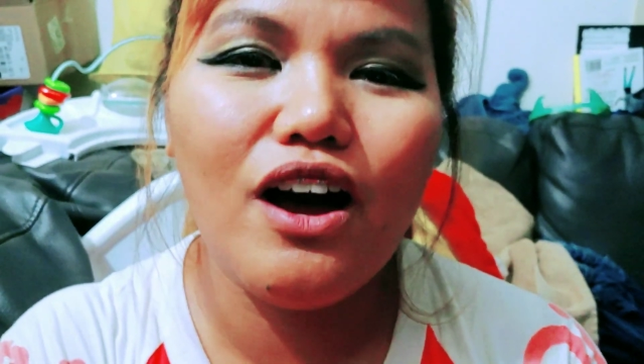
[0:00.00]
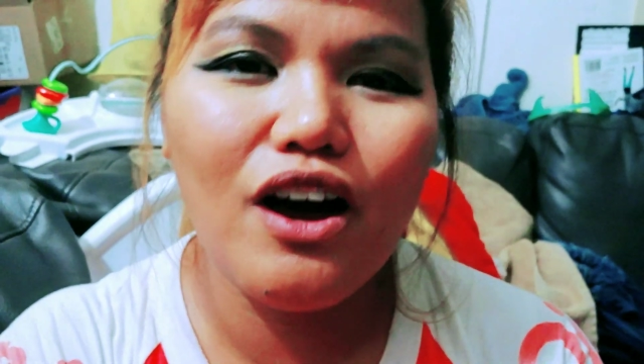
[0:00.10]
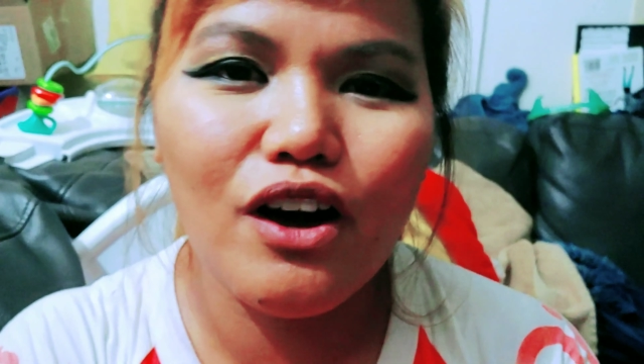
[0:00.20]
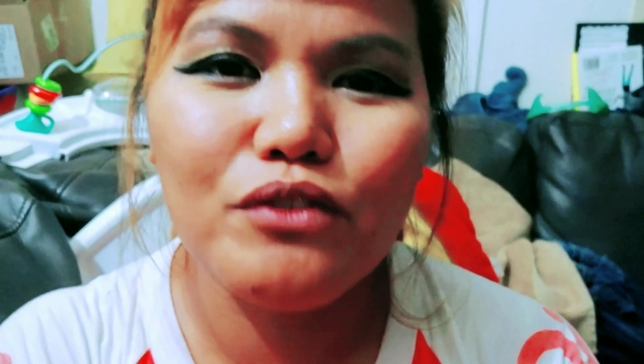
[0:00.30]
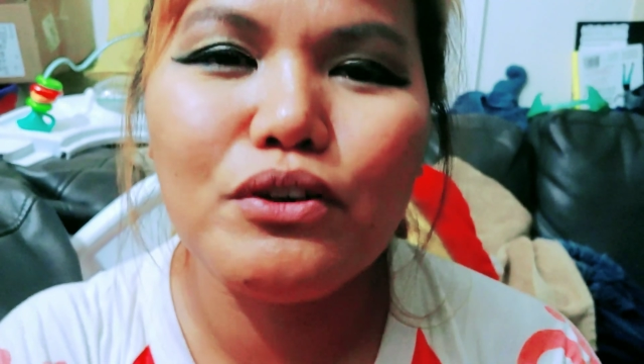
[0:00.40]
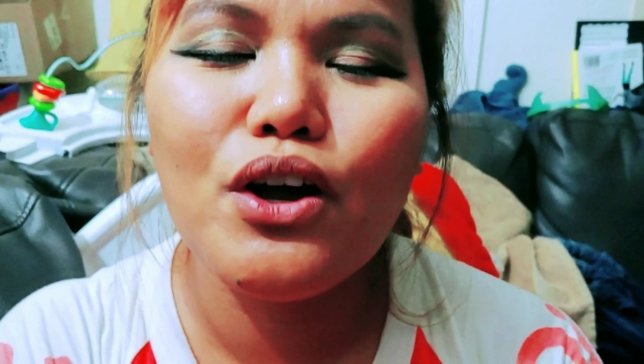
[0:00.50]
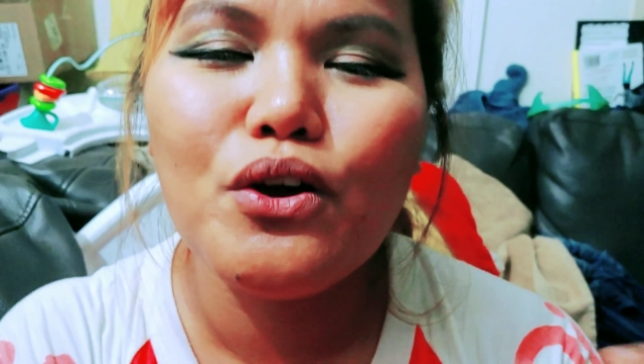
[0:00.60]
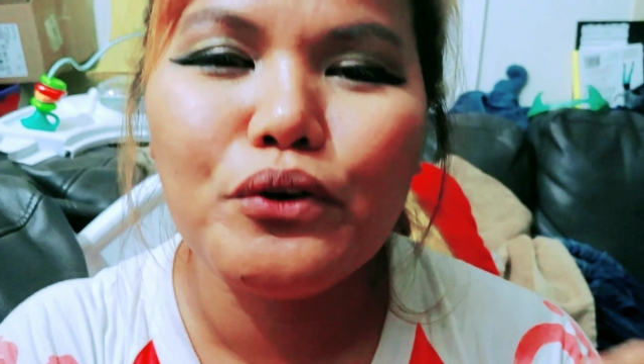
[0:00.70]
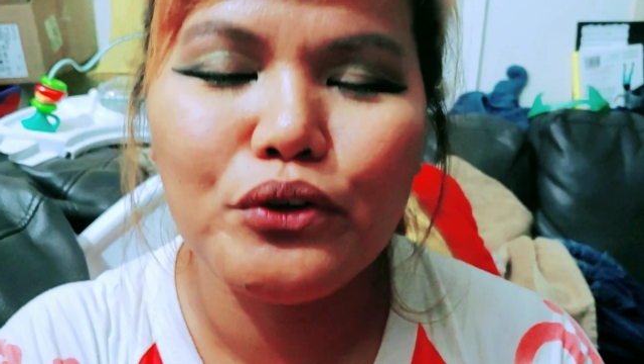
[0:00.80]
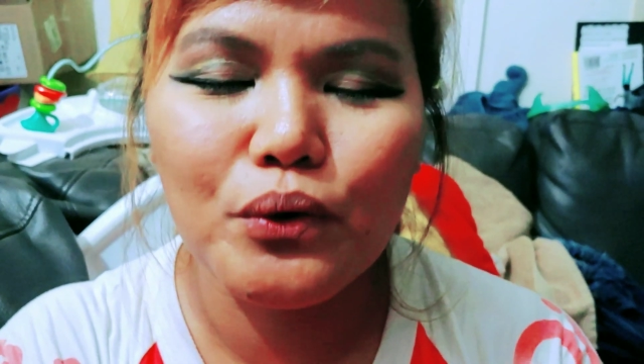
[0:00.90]
of
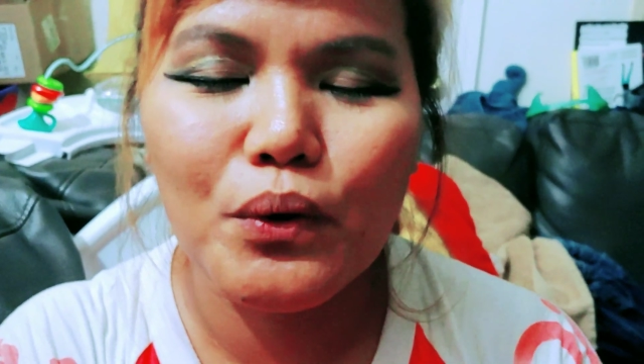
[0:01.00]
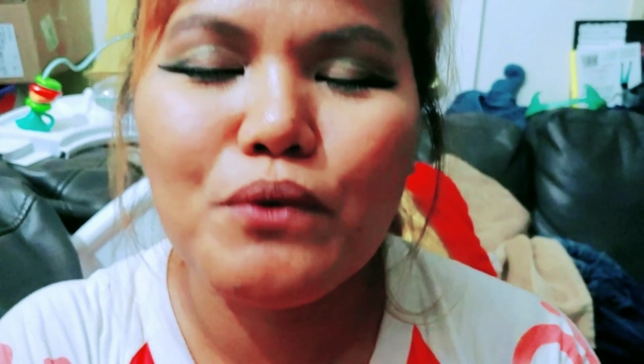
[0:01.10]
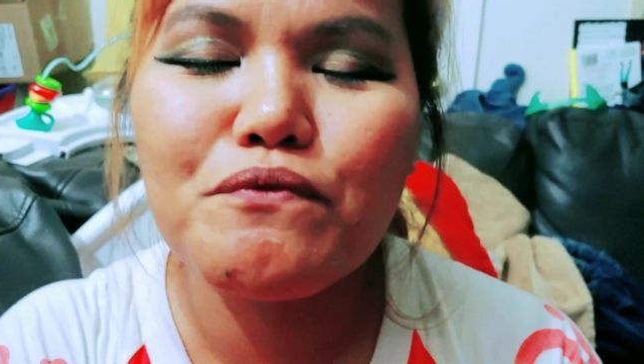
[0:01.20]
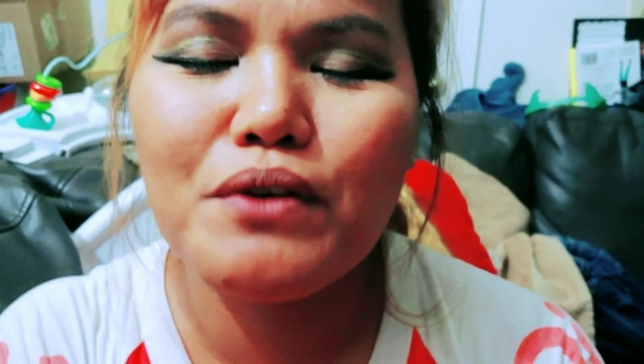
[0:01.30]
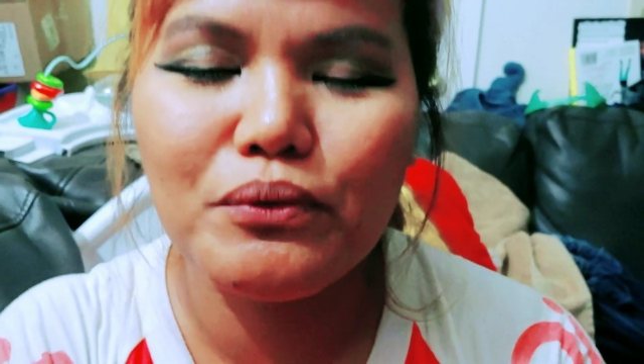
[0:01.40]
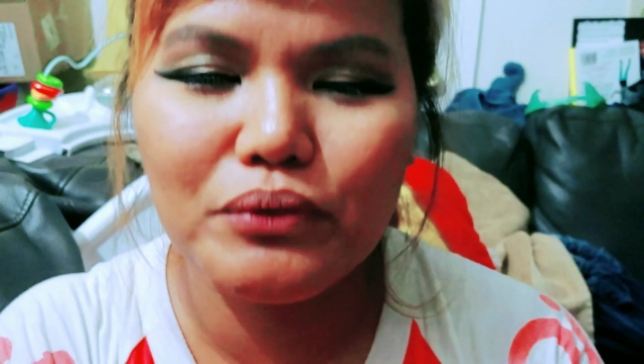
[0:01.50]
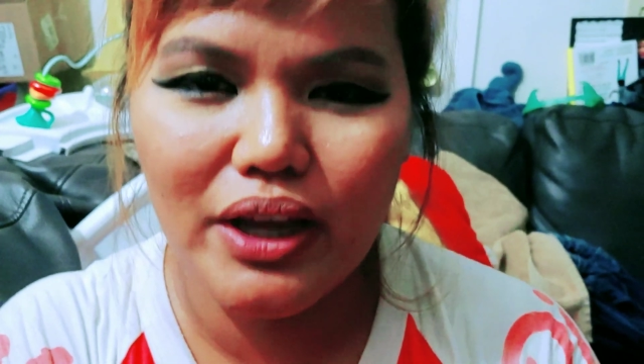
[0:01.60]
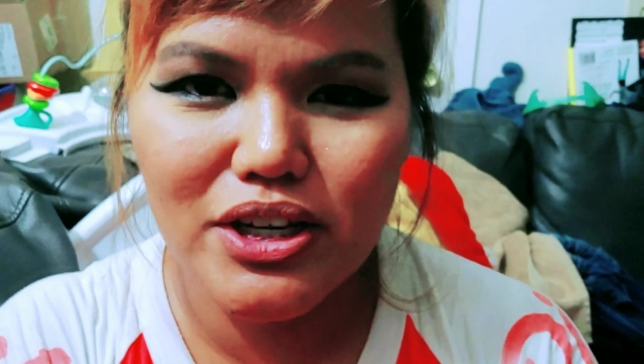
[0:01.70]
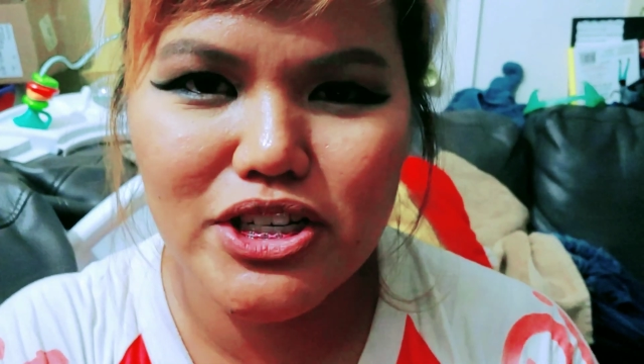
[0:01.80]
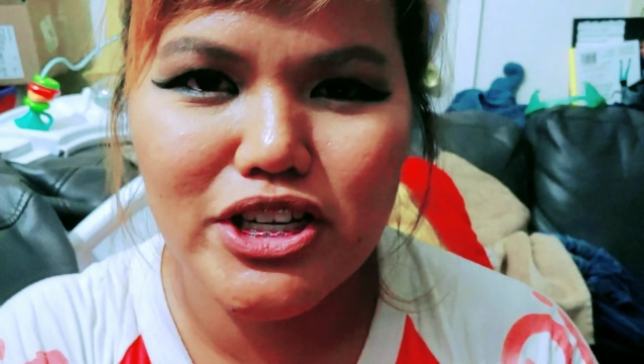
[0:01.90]
your
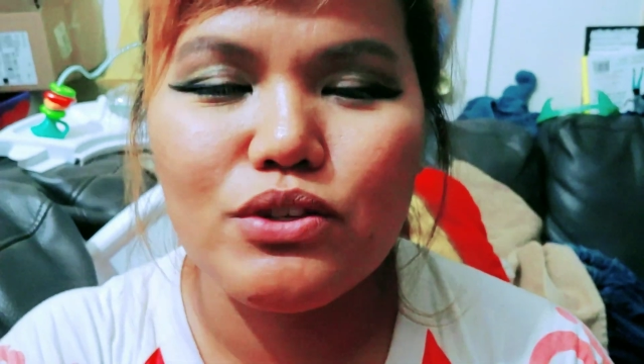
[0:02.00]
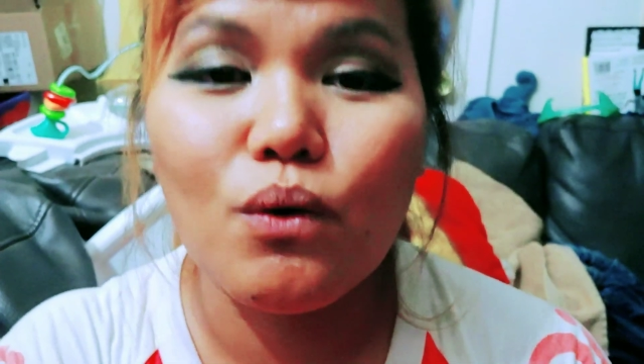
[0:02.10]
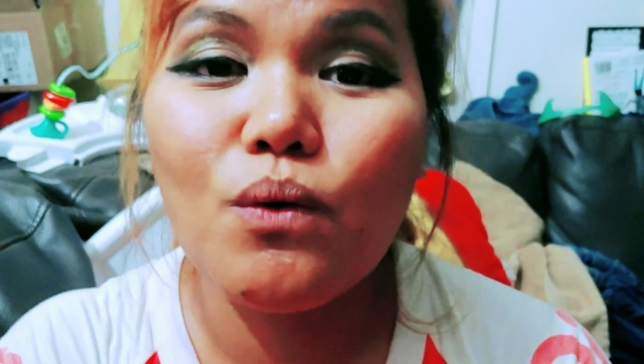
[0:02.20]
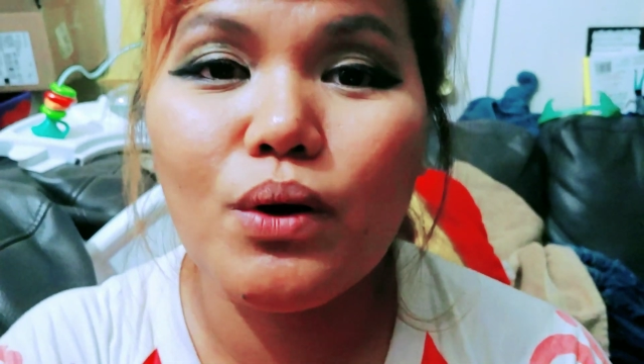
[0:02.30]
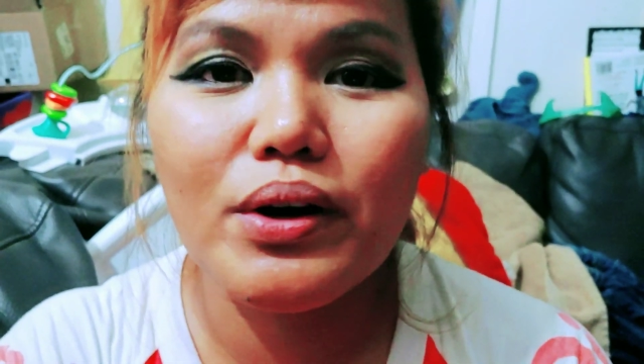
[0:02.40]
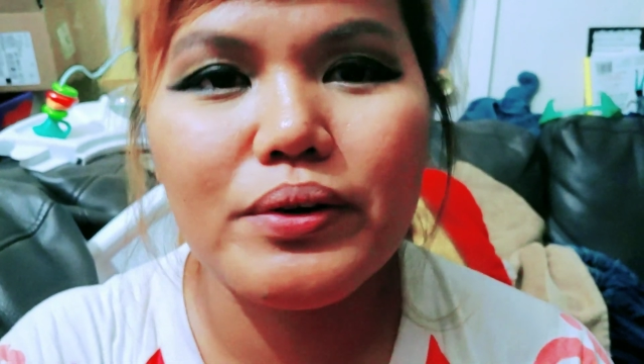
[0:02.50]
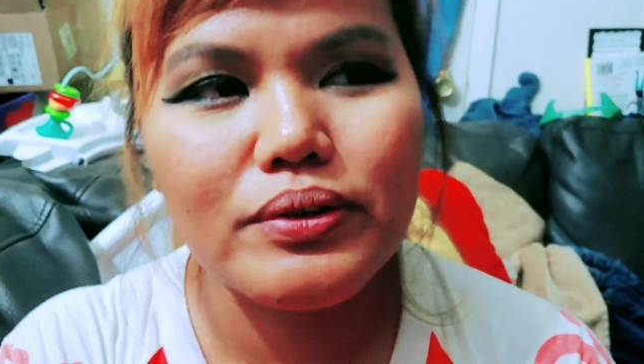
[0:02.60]
foundation or